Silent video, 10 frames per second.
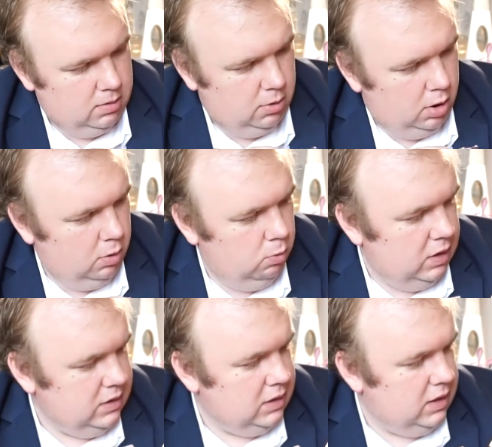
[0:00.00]
all
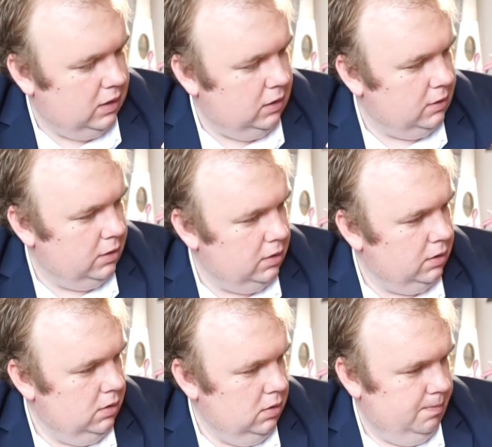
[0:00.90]
one color,
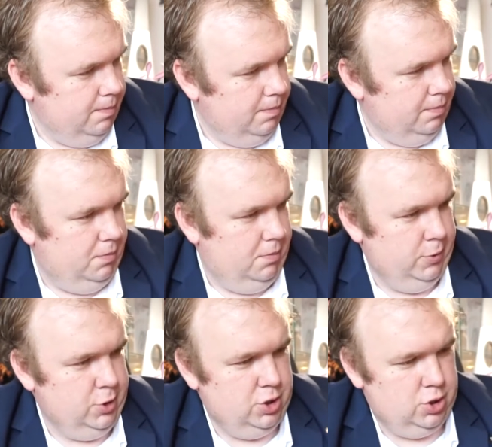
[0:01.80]

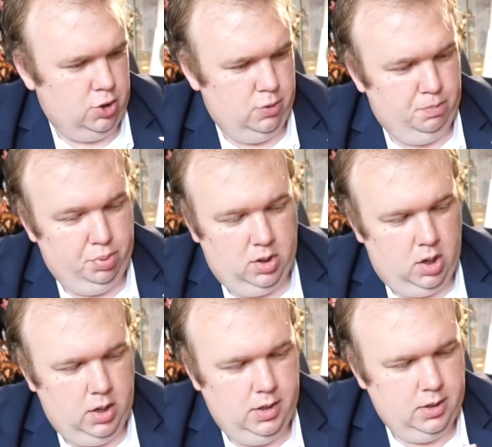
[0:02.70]
which is her
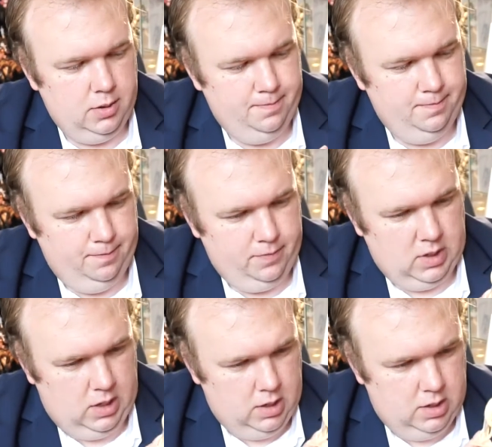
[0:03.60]
blonde.
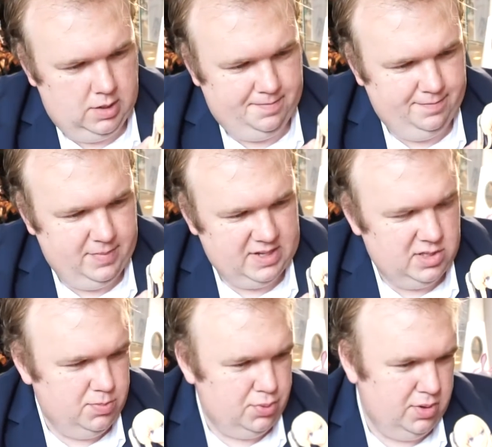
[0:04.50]
That's
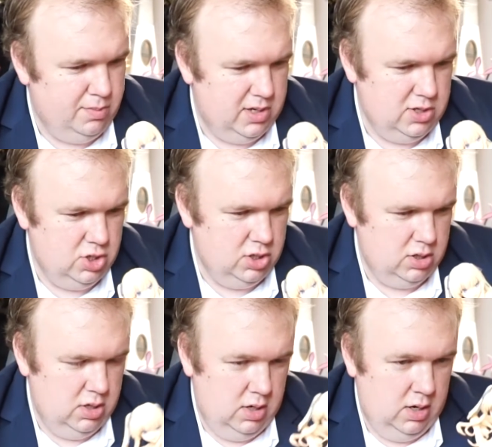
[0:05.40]
pretty much
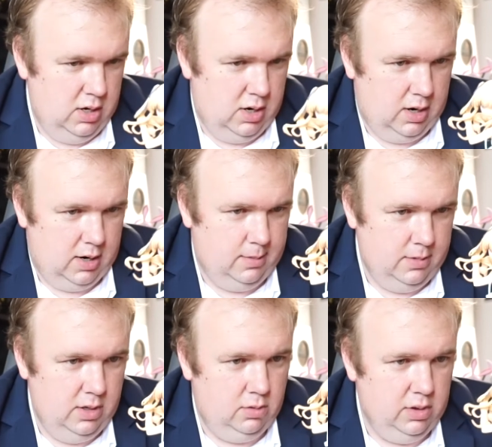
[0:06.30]

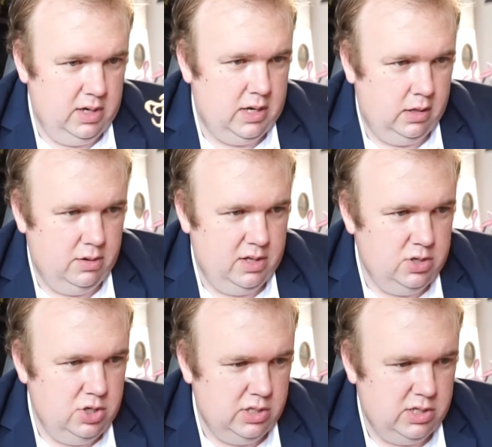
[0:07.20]
the only color that
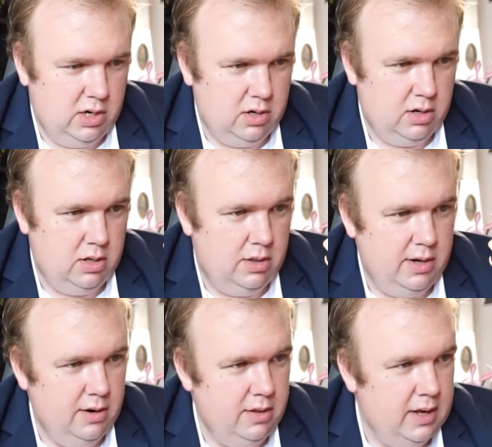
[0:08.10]
she's got on
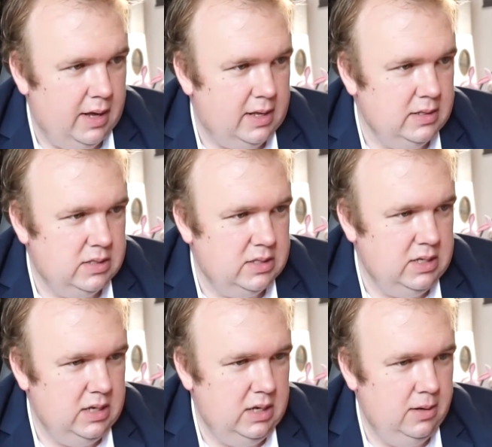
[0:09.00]
there that I can
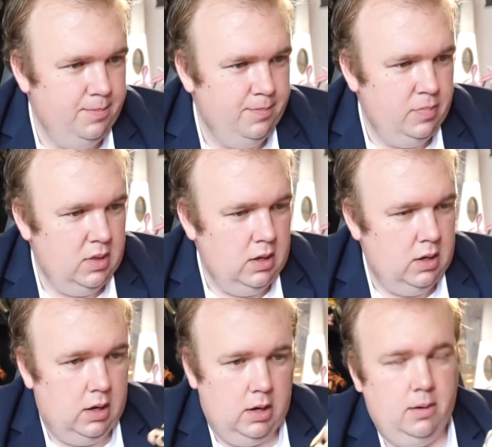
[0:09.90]
see.
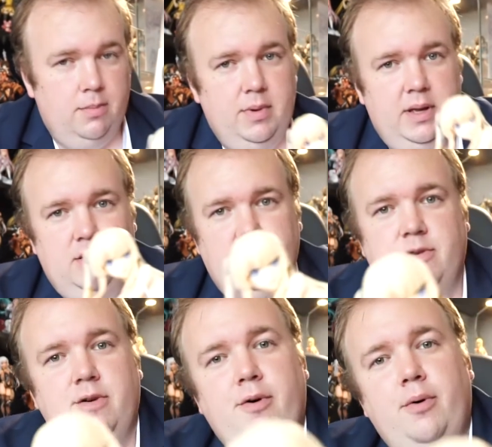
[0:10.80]
And
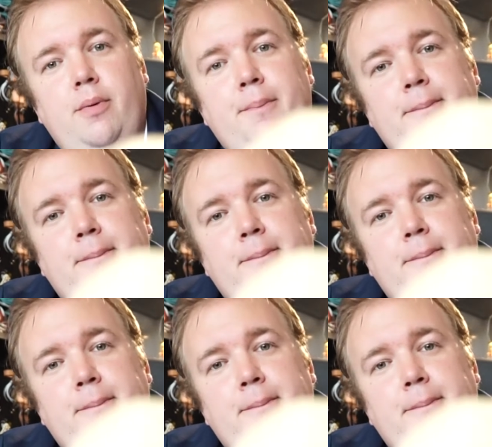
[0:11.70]
so